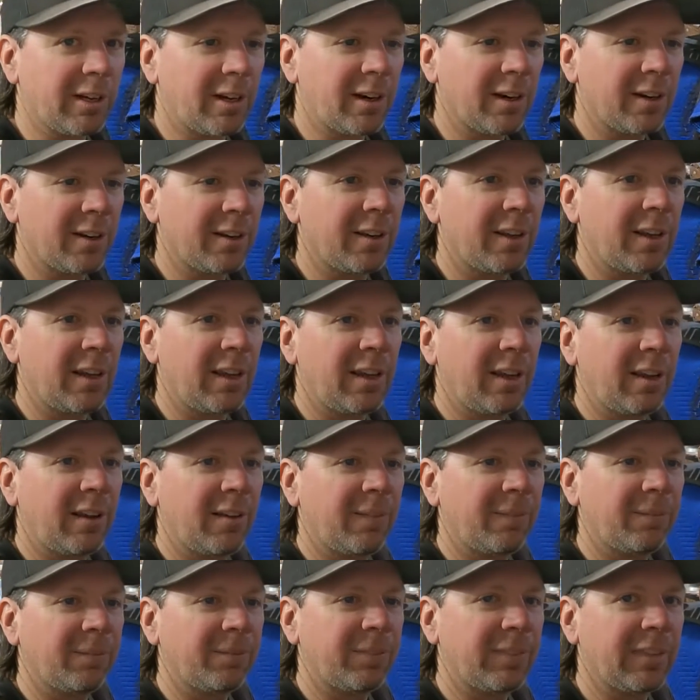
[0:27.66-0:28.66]
car
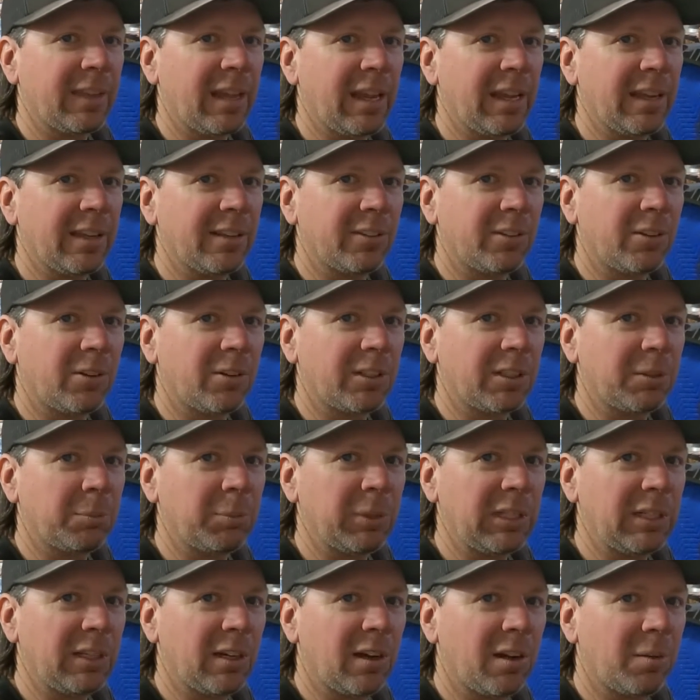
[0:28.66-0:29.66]
that is going to
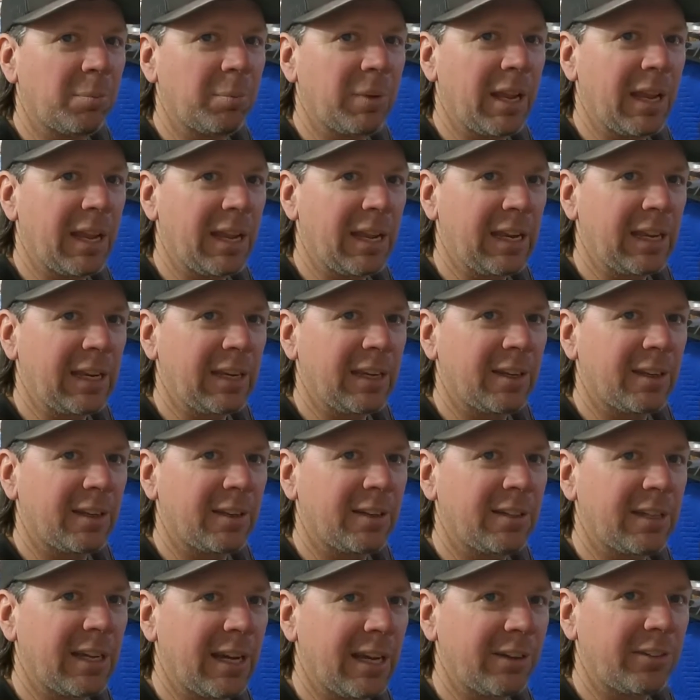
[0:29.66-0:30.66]
become a
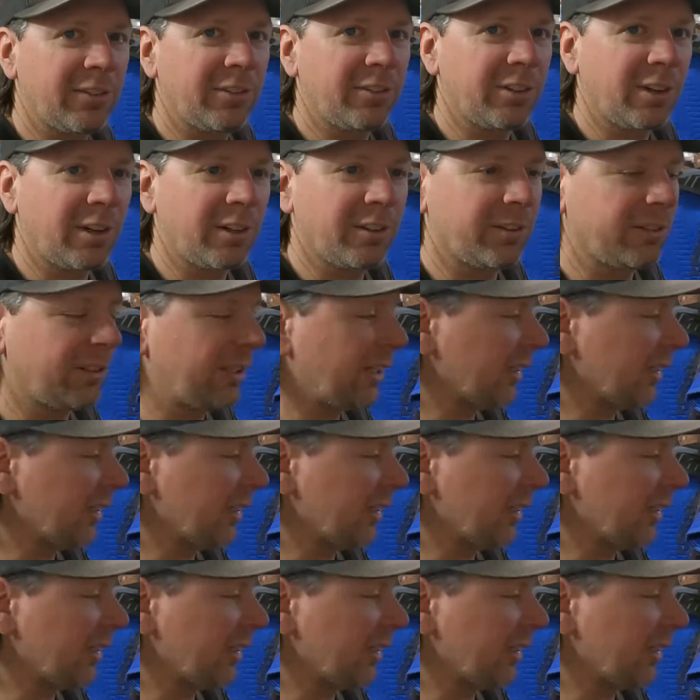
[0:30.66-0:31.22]
Dodge Charger